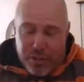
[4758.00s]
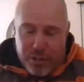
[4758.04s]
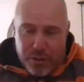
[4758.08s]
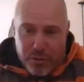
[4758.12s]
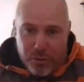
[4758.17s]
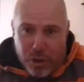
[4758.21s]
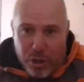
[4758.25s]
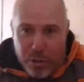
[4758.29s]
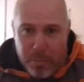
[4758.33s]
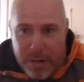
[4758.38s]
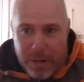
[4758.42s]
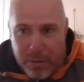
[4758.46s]
we
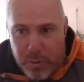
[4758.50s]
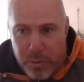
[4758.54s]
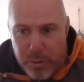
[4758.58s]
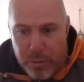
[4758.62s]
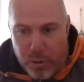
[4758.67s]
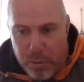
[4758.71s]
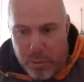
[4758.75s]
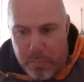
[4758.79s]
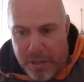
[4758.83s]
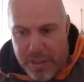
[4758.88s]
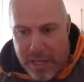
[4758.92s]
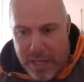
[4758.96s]
were on about
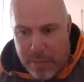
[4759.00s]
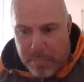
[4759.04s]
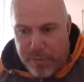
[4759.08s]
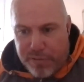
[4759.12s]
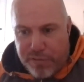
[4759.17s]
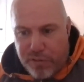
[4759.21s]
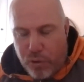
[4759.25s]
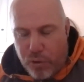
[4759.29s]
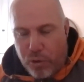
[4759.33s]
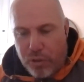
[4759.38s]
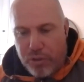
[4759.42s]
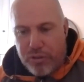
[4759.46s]
that
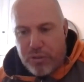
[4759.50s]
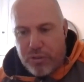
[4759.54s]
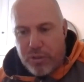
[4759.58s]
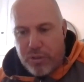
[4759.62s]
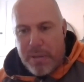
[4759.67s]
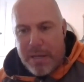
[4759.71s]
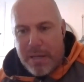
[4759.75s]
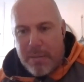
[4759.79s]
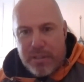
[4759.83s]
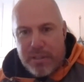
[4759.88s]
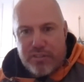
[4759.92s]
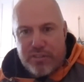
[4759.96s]
before, and
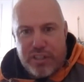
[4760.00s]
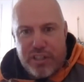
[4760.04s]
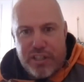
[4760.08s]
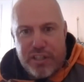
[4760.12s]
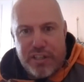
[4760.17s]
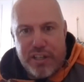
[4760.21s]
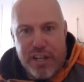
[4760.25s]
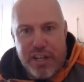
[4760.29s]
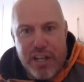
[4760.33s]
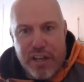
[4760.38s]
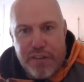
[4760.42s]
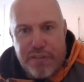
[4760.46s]
doing maybe as
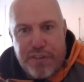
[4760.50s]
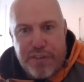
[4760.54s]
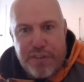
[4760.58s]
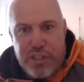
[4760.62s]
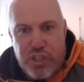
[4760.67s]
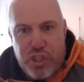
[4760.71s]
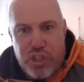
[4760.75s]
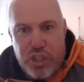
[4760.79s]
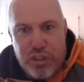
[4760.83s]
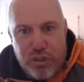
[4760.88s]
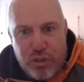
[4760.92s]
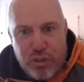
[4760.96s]
a
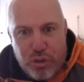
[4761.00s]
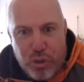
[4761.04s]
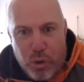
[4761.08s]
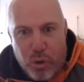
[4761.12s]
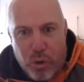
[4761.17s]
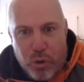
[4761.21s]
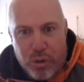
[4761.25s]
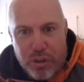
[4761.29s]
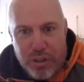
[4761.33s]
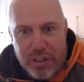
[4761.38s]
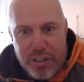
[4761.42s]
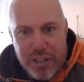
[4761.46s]
fishing
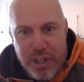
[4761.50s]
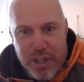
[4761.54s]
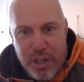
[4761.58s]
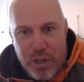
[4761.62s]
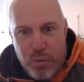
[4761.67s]
tour, a